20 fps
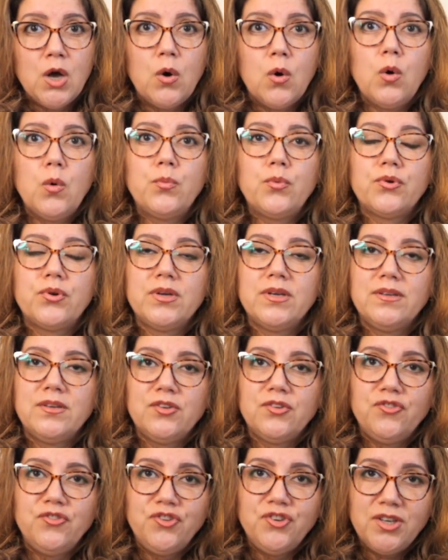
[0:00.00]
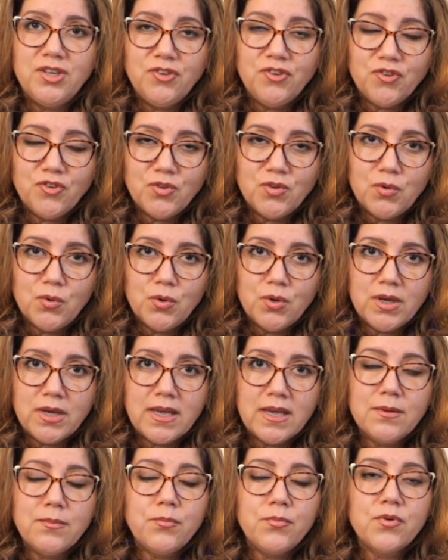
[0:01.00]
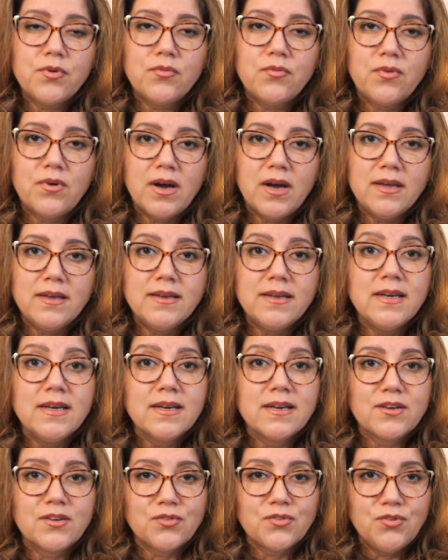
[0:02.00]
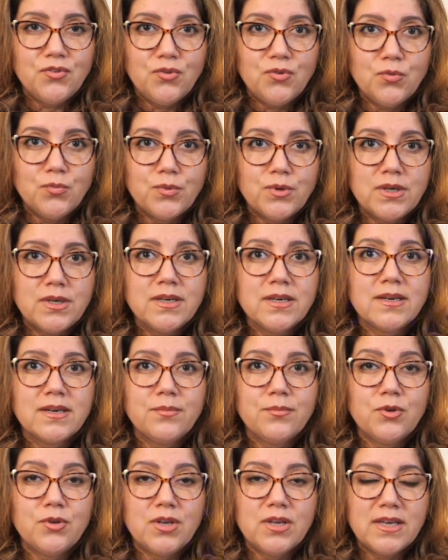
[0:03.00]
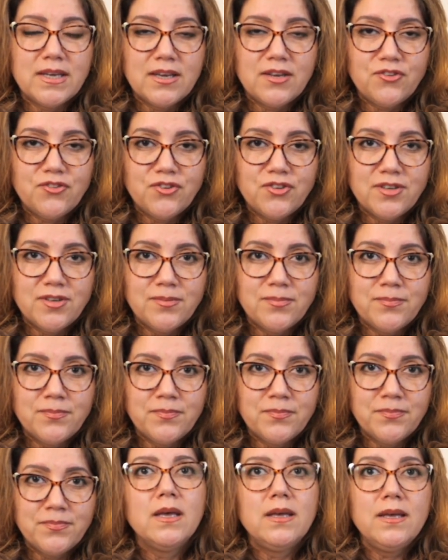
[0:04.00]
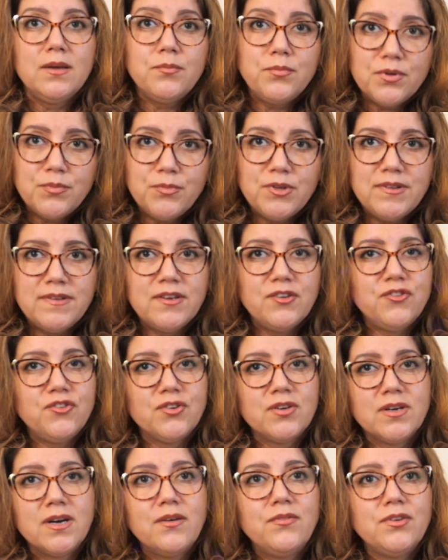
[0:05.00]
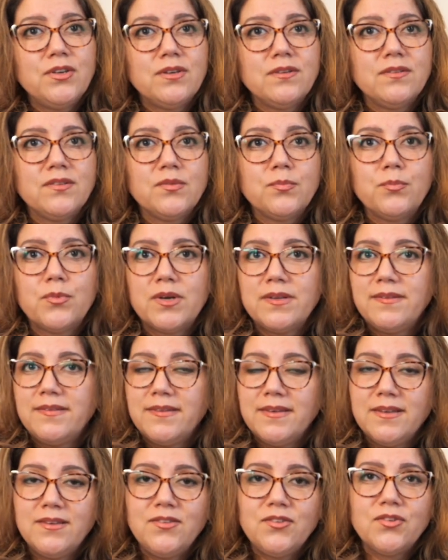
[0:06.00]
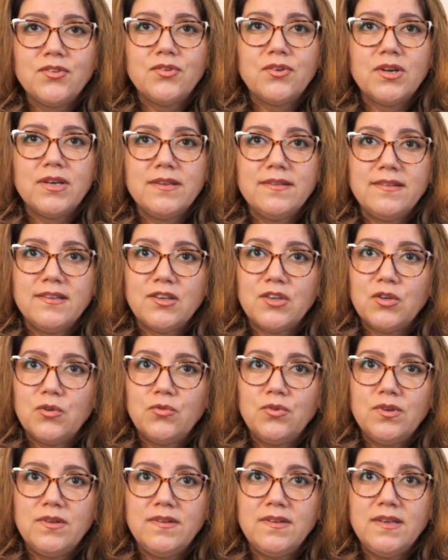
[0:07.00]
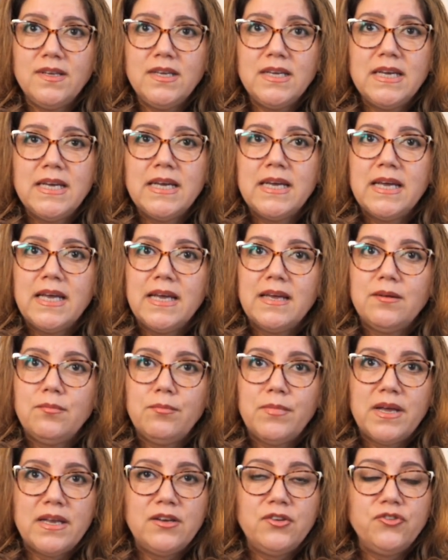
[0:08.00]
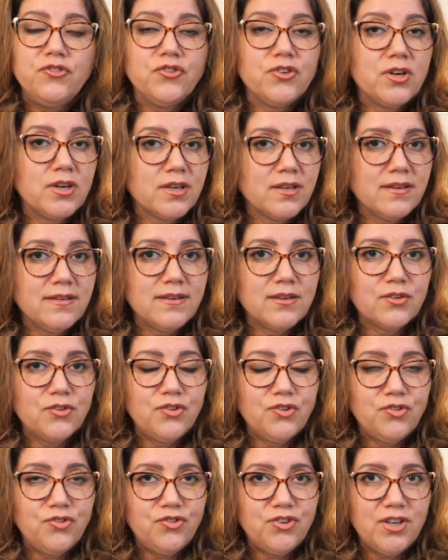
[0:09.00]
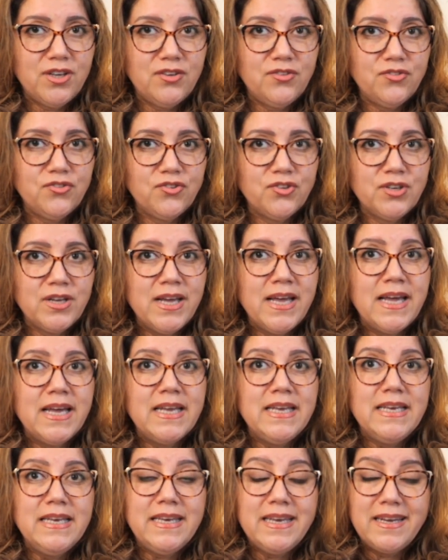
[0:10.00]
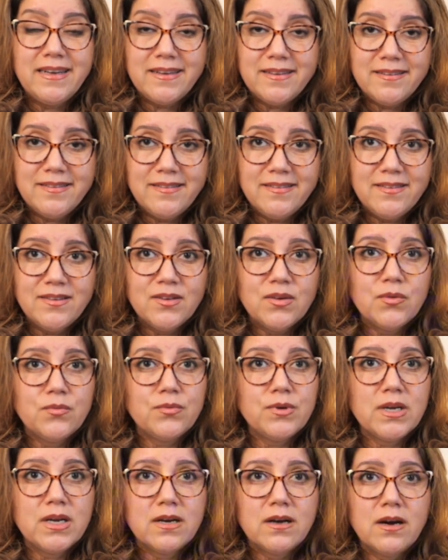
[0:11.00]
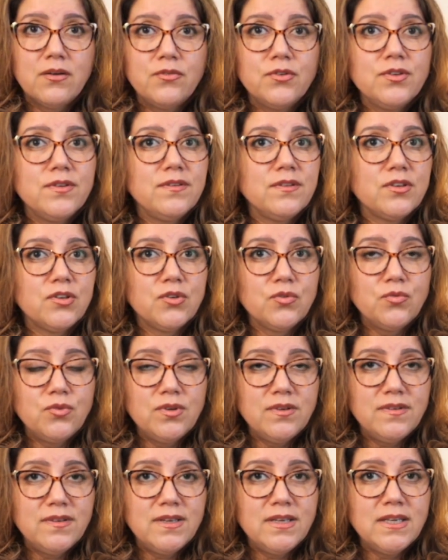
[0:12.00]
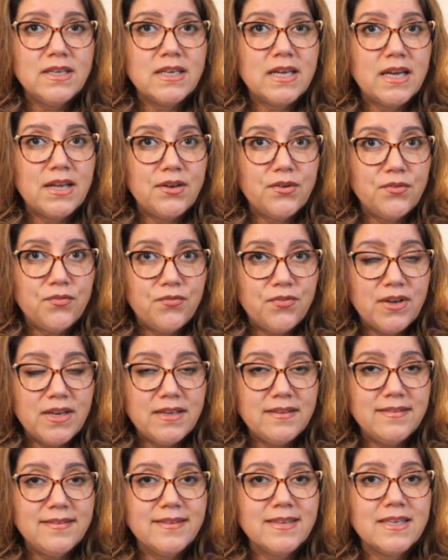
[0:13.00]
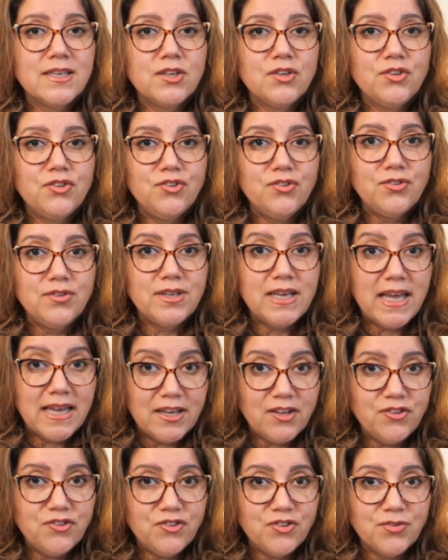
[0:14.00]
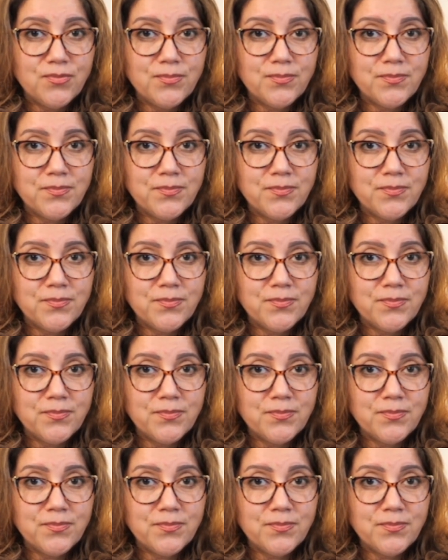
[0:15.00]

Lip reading: Operate a change log and provide consumer communication. Implementation governance must integrate security and manage architecture change. Next, we cover security and Phase H.